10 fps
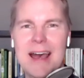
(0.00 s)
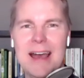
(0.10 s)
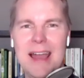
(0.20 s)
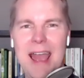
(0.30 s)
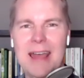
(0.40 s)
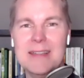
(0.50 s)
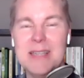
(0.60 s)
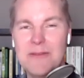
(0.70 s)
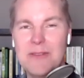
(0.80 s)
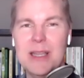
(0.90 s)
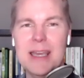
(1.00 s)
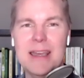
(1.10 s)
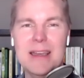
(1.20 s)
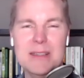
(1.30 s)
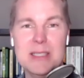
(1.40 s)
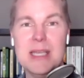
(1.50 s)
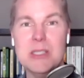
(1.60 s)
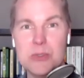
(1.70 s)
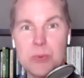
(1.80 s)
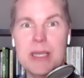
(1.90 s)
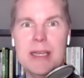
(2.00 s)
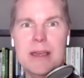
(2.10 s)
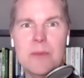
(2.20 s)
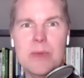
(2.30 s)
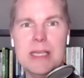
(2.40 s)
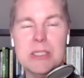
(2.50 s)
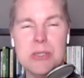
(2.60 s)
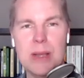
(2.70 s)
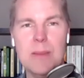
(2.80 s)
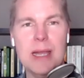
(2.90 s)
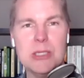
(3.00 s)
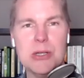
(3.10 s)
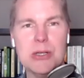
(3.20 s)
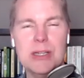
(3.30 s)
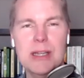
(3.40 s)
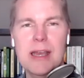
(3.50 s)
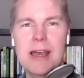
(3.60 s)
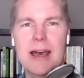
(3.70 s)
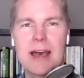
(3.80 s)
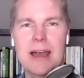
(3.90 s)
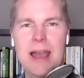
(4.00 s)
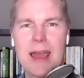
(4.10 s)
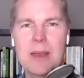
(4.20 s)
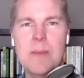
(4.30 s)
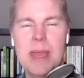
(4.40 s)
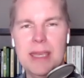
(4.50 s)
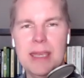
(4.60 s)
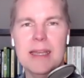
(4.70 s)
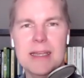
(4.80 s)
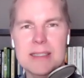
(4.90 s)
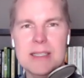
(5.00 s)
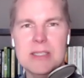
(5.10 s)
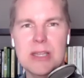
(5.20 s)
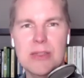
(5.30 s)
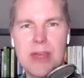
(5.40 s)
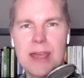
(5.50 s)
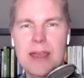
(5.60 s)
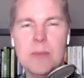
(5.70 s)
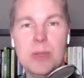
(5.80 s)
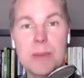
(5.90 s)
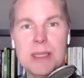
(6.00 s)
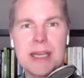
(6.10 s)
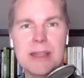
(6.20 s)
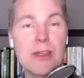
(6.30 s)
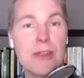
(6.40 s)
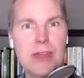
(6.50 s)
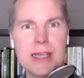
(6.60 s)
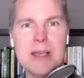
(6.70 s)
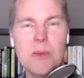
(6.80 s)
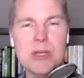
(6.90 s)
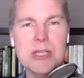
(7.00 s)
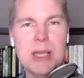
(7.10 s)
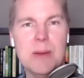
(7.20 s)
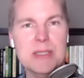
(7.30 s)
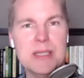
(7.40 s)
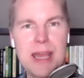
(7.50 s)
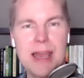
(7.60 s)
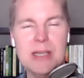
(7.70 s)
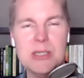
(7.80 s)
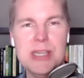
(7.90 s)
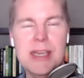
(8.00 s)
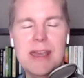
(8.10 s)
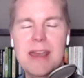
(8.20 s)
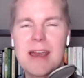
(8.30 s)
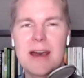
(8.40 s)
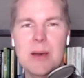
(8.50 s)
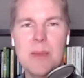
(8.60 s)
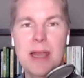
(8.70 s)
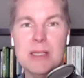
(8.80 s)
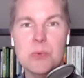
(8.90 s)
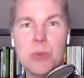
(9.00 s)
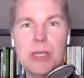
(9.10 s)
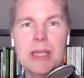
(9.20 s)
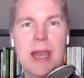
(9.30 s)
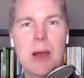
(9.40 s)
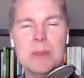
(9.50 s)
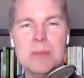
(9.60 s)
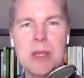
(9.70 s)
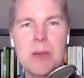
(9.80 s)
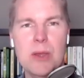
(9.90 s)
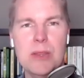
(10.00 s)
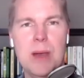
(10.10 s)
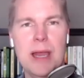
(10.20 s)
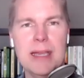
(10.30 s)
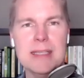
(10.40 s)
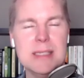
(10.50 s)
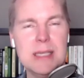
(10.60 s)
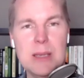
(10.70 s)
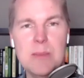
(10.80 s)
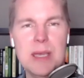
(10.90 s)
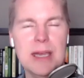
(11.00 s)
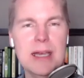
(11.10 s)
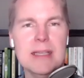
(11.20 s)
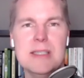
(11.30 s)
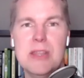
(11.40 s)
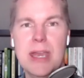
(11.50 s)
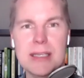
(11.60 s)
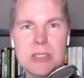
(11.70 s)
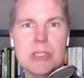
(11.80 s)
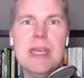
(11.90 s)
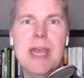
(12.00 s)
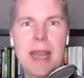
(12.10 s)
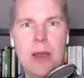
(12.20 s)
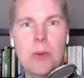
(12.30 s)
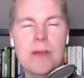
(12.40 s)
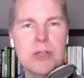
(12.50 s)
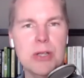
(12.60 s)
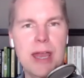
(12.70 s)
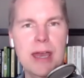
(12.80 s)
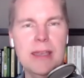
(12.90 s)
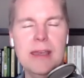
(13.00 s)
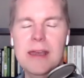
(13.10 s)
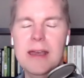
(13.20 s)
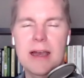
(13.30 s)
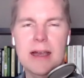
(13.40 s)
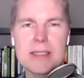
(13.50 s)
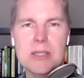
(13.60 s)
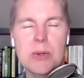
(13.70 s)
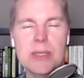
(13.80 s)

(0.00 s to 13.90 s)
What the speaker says: And definitely since restarting my journal and making it a consistent thing, implementing the things that we're talking about today actually has really helped me with my sleep, because things just get out of your head. So